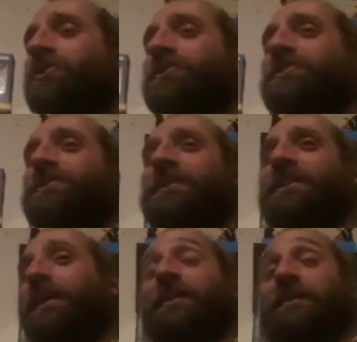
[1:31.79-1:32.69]
just to
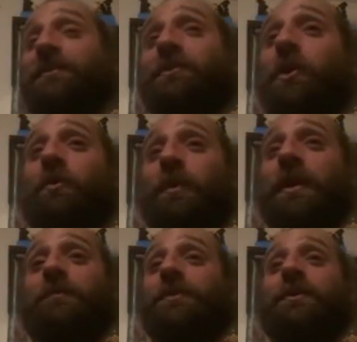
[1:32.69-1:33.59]
like you know
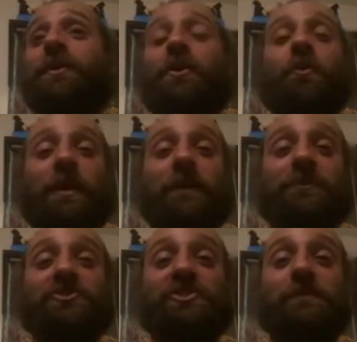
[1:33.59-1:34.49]
whatever
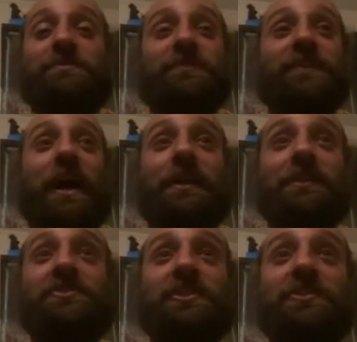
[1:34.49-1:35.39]
whatever gems of
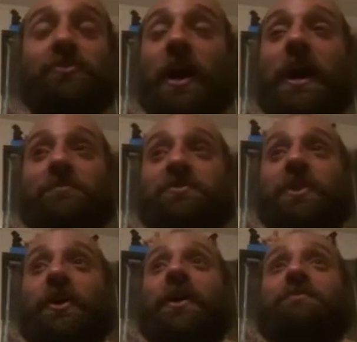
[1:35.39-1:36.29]
knowledge he
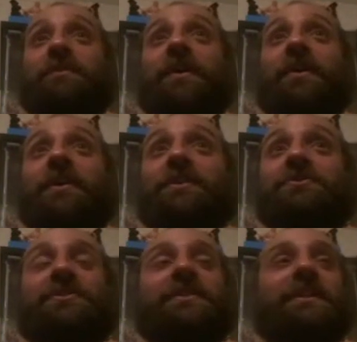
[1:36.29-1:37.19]
drops. You know, I'd be very
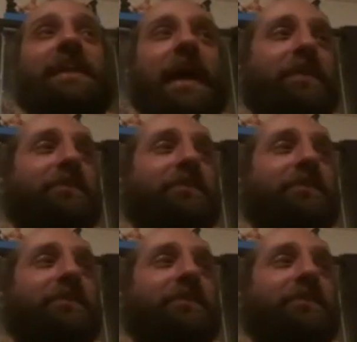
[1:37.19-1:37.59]
interested in